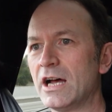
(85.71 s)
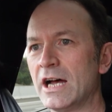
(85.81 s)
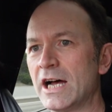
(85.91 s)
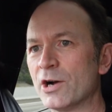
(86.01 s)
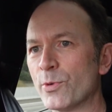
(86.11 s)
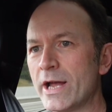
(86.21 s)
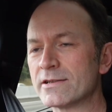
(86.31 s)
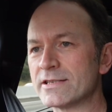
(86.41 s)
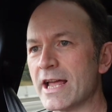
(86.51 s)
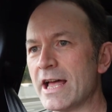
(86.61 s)

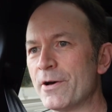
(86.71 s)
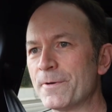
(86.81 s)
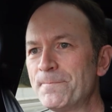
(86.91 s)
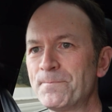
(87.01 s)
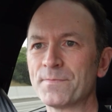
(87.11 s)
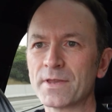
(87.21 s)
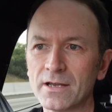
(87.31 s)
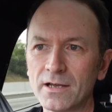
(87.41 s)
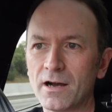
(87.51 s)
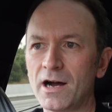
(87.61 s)
Around town,
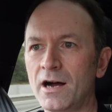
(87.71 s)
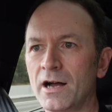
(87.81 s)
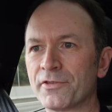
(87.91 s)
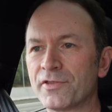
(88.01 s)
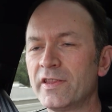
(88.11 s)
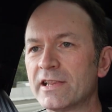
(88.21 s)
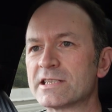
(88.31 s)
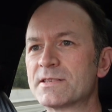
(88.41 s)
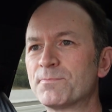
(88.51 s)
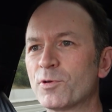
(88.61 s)
I think it's